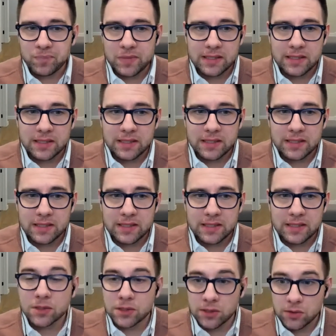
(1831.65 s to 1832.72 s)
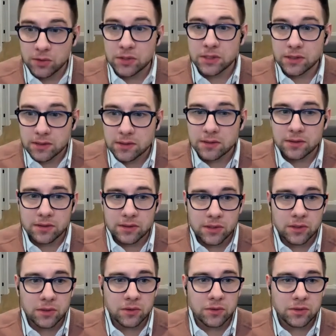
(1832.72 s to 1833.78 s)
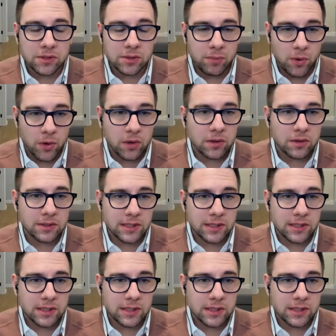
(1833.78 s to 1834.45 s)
and technological solutions to support